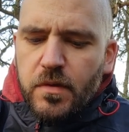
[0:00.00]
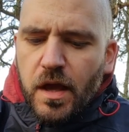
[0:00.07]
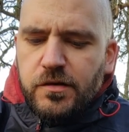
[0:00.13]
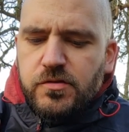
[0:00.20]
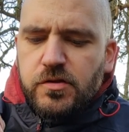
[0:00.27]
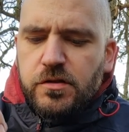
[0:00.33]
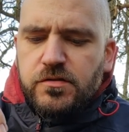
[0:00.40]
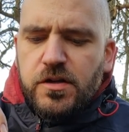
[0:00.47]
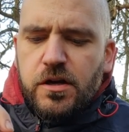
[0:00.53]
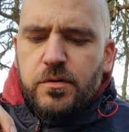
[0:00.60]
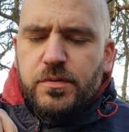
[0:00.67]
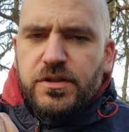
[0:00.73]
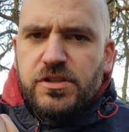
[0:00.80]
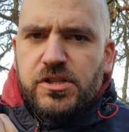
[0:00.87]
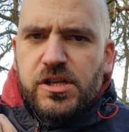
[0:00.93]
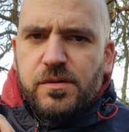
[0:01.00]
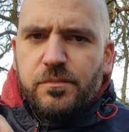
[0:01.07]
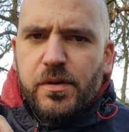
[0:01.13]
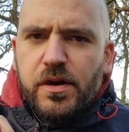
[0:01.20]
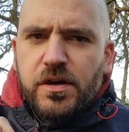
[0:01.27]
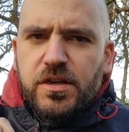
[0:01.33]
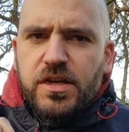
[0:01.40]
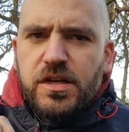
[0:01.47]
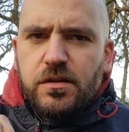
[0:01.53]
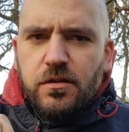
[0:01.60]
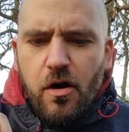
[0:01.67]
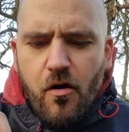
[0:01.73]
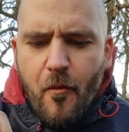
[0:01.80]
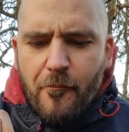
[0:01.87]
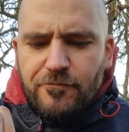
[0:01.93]
It's not terribly cheap per
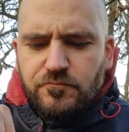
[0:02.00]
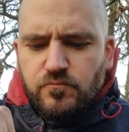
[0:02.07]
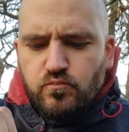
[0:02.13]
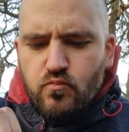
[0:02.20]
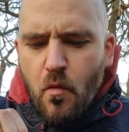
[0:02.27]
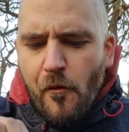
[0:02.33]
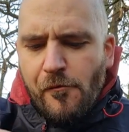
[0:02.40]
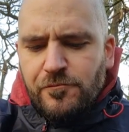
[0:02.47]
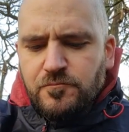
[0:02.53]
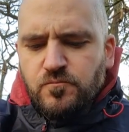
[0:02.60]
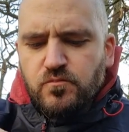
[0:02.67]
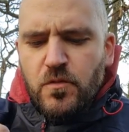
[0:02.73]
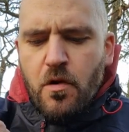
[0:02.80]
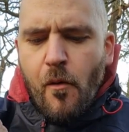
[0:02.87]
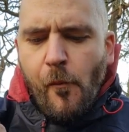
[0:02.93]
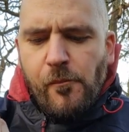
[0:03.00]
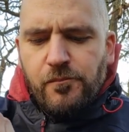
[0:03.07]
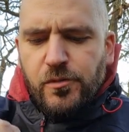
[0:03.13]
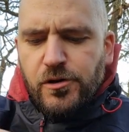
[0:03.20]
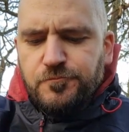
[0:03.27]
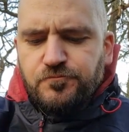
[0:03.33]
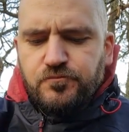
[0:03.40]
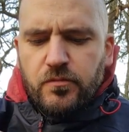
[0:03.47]
kilo, but